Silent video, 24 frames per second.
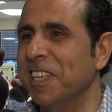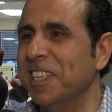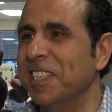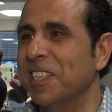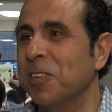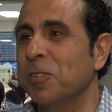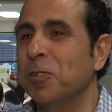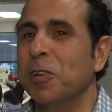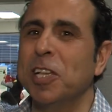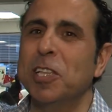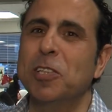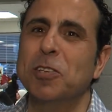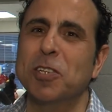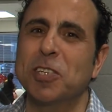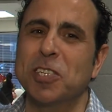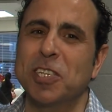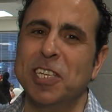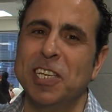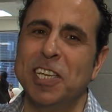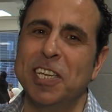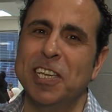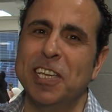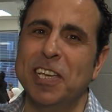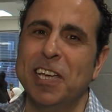It's great to
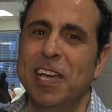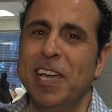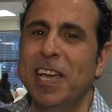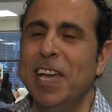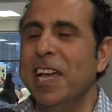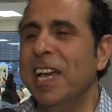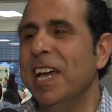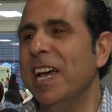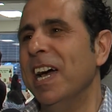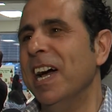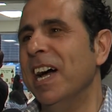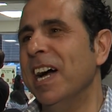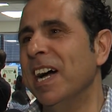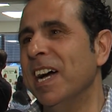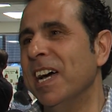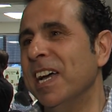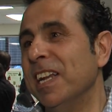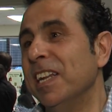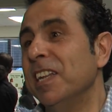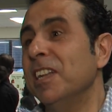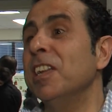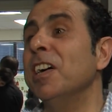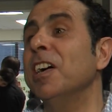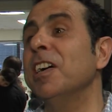see
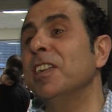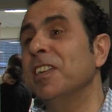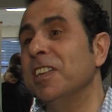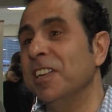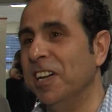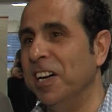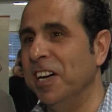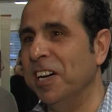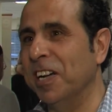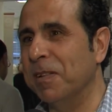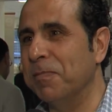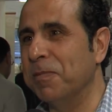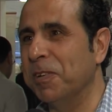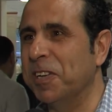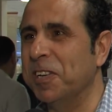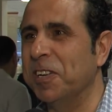non-Arabic